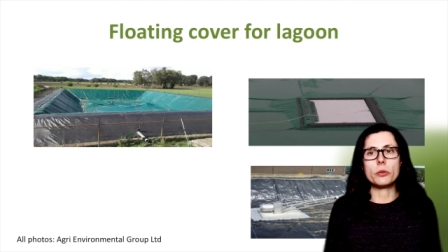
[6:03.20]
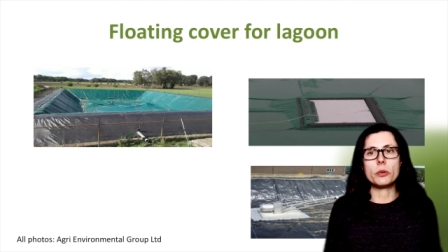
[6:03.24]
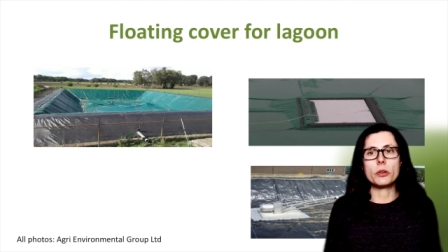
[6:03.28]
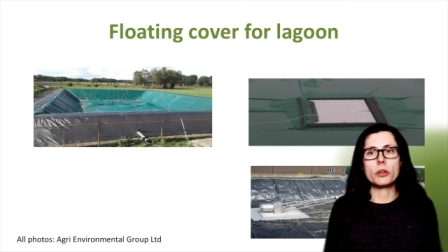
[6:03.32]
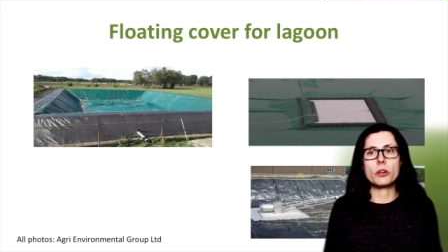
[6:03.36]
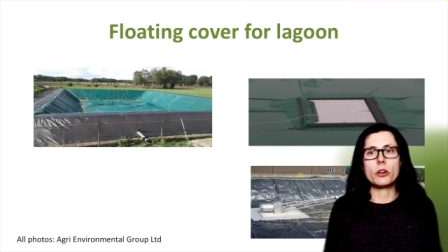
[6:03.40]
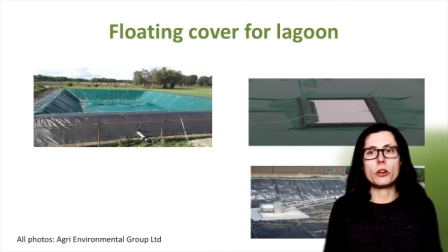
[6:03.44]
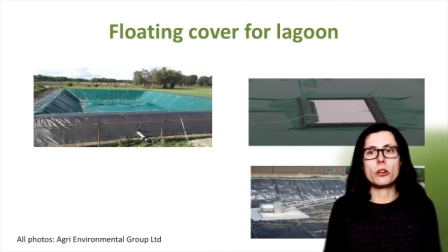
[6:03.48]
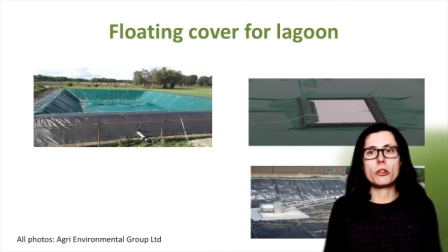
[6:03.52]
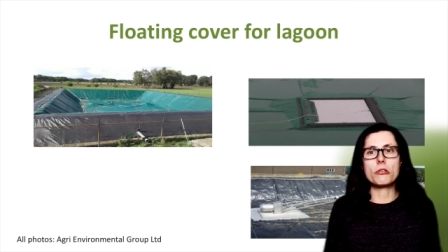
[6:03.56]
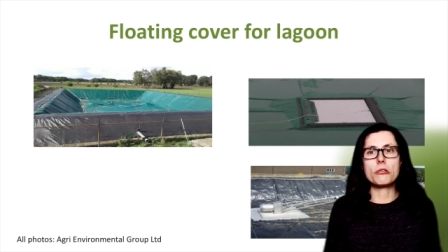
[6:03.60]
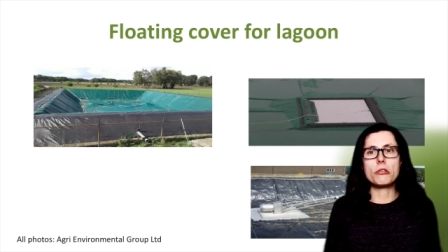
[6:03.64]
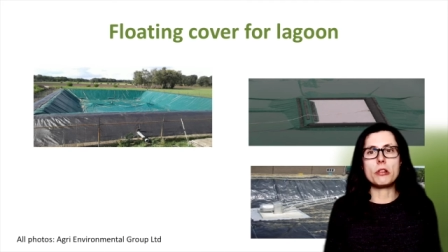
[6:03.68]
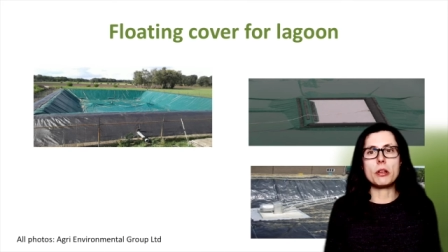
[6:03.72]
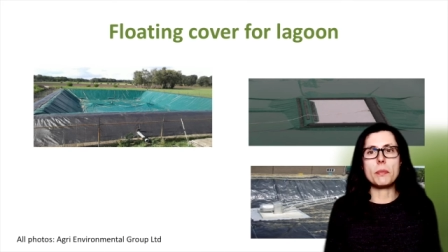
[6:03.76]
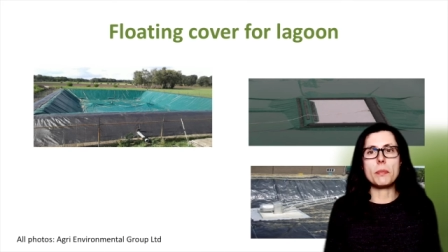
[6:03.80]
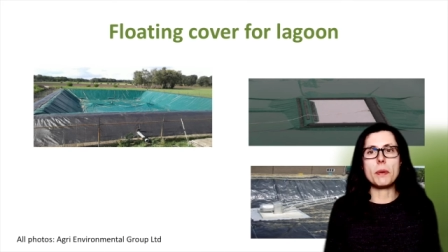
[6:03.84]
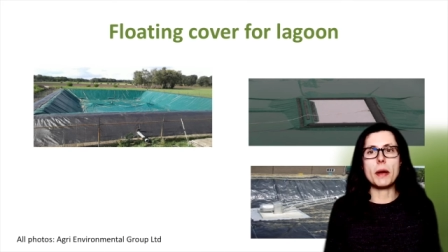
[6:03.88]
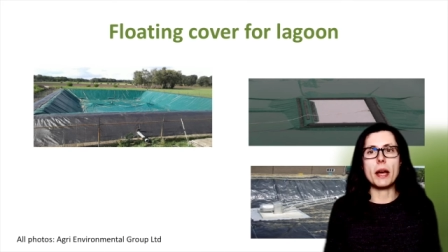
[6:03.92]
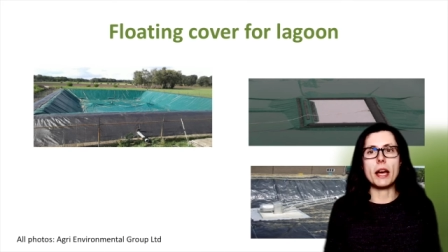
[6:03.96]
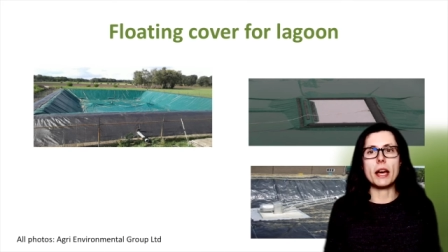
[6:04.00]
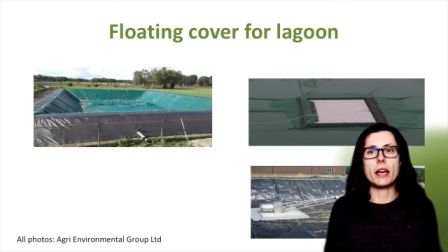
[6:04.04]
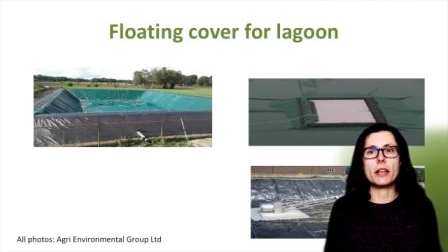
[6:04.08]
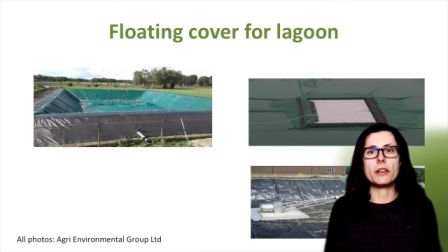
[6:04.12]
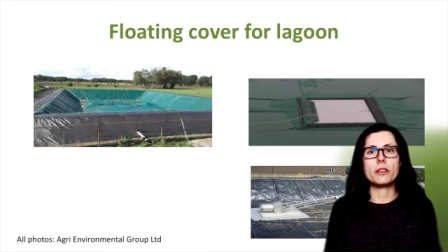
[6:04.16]
a concrete
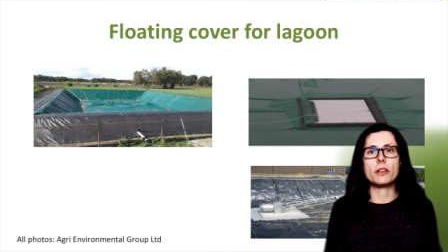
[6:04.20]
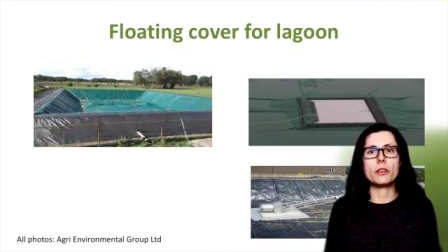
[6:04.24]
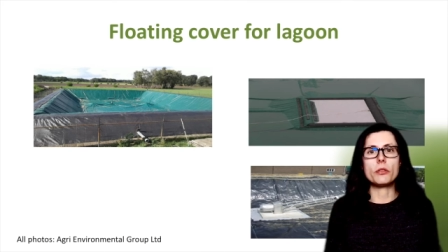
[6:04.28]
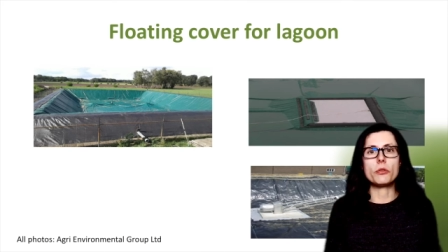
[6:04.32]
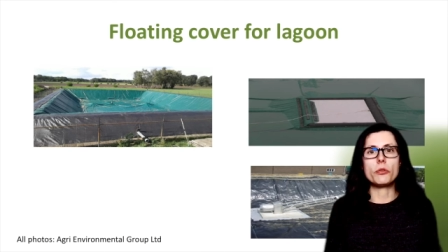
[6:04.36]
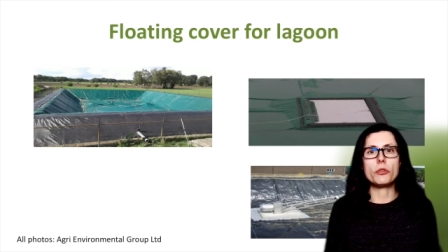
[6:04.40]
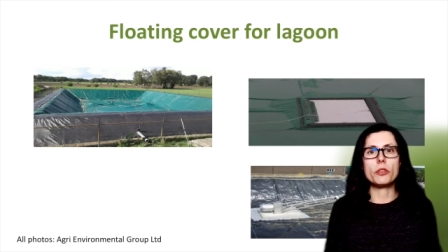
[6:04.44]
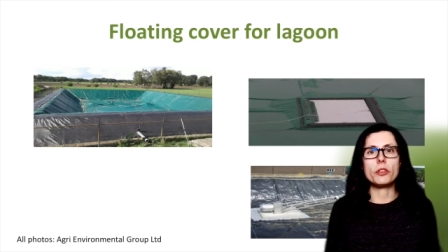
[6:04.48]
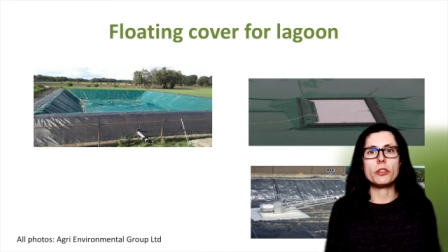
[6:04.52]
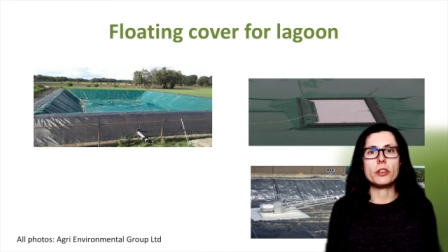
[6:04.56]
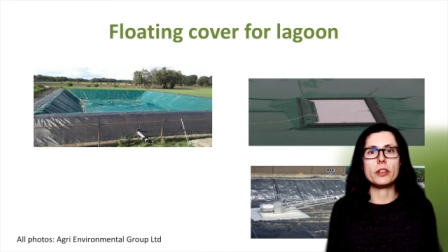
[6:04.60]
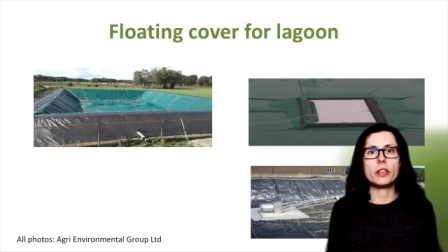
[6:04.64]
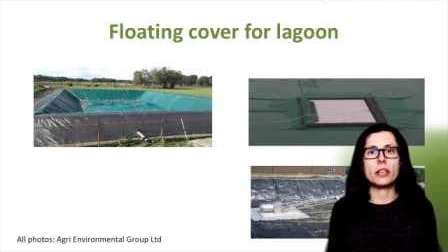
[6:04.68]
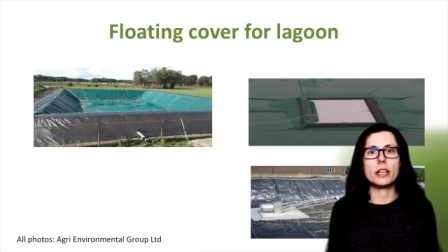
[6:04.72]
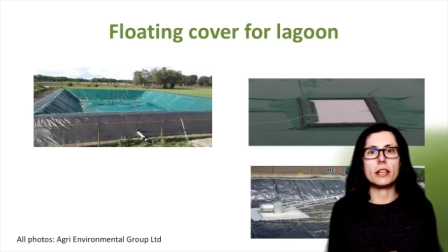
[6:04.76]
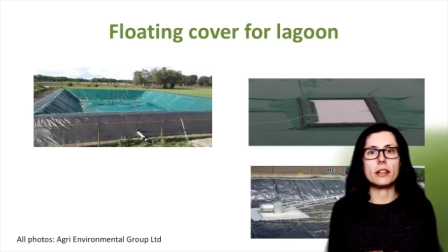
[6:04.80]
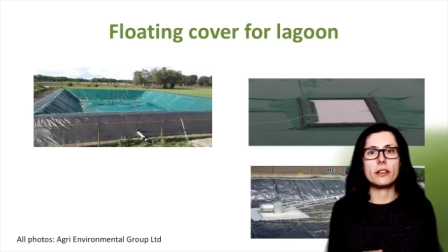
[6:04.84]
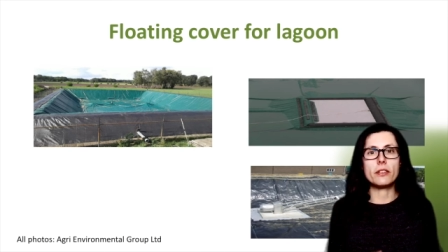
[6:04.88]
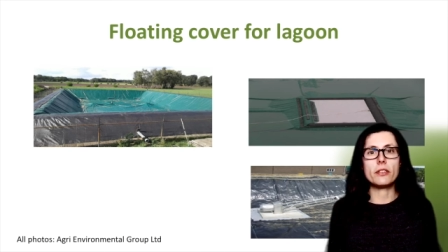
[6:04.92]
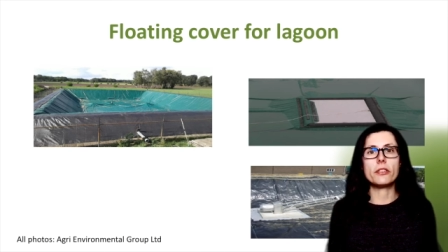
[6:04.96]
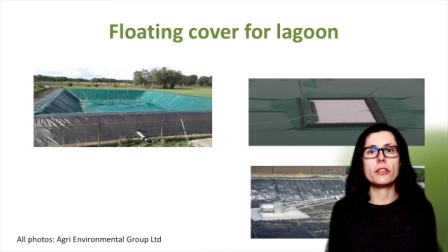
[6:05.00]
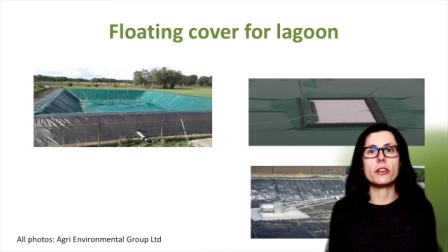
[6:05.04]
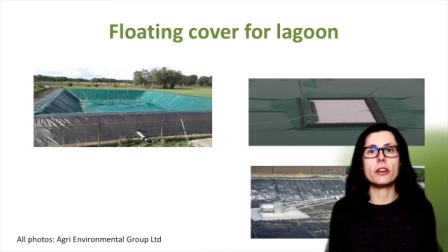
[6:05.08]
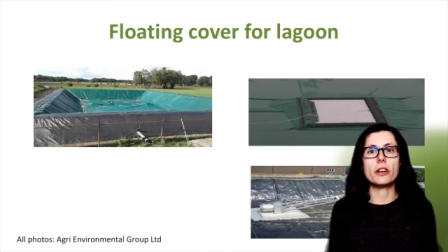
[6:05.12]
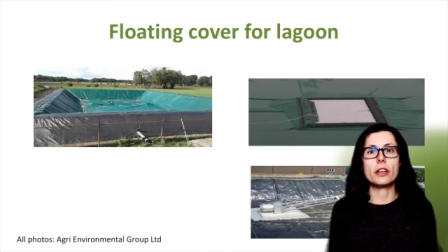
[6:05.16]
pad and fitted
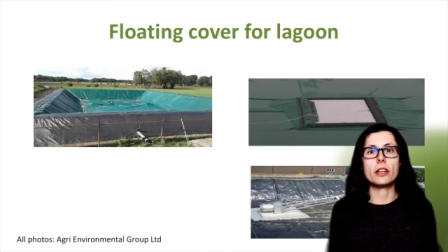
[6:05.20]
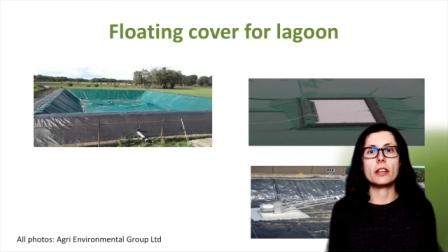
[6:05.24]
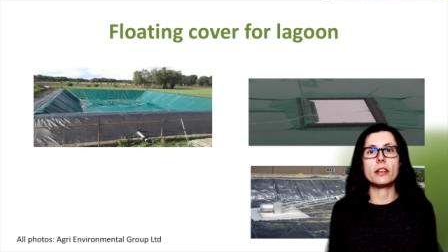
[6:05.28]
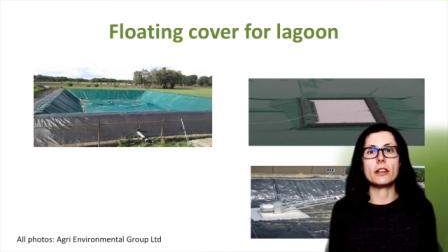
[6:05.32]
inside